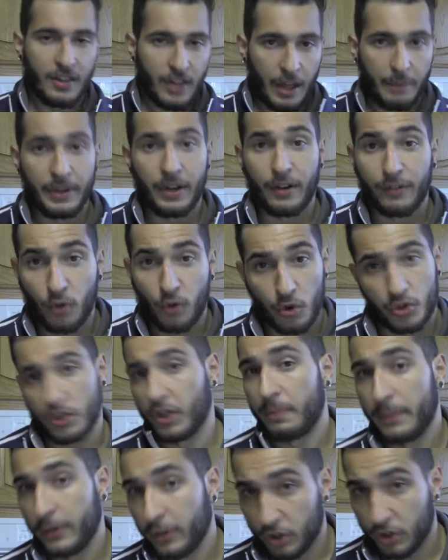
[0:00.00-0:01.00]
I mean, of course,
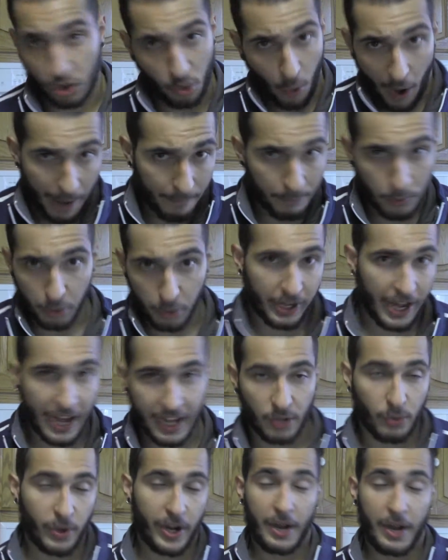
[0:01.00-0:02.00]
you can build a squat booty
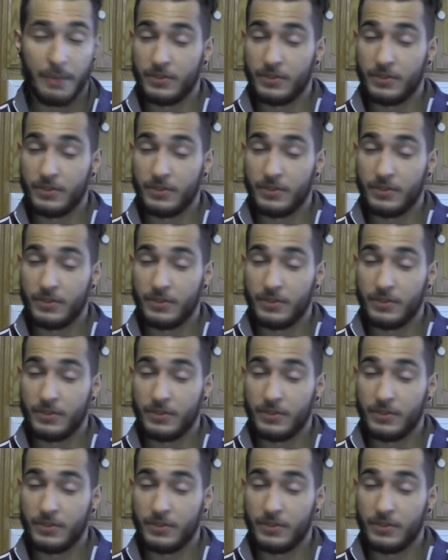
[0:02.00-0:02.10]
anywhere.